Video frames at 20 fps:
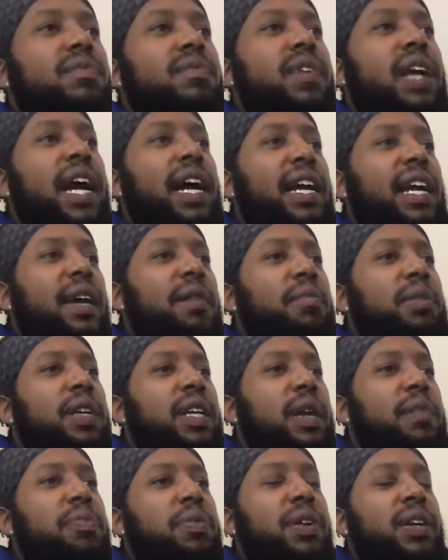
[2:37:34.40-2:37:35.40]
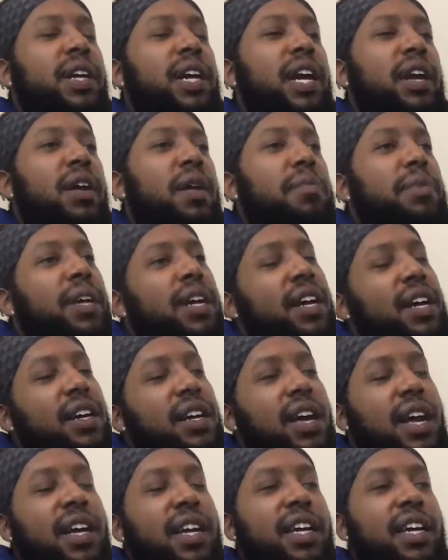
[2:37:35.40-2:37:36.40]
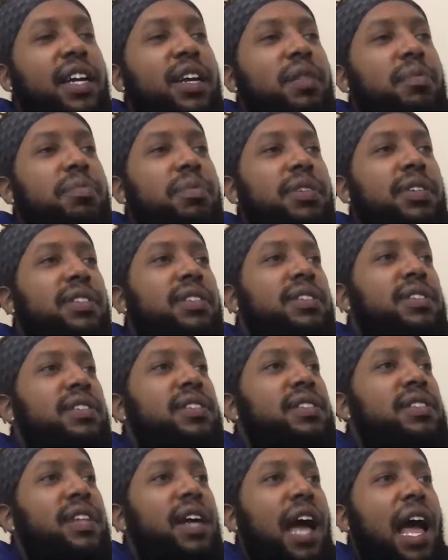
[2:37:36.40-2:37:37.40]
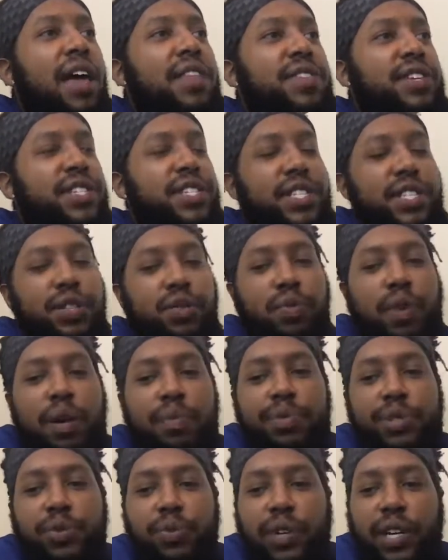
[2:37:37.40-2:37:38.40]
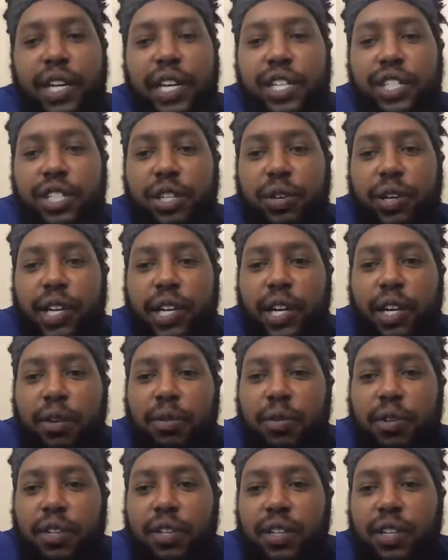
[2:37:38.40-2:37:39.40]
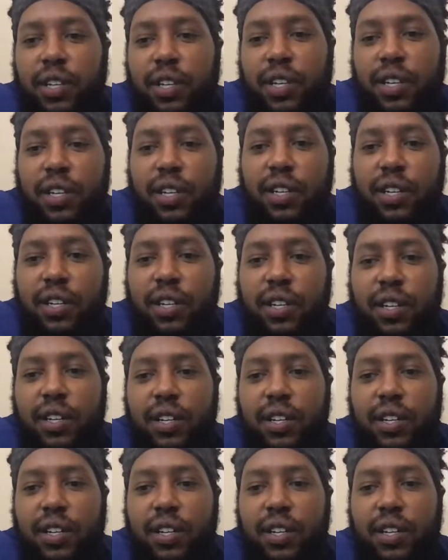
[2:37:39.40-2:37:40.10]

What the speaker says: I can't believe they put Gate. I mean, I get it, but this is the reps you want to get Joey Gatewood?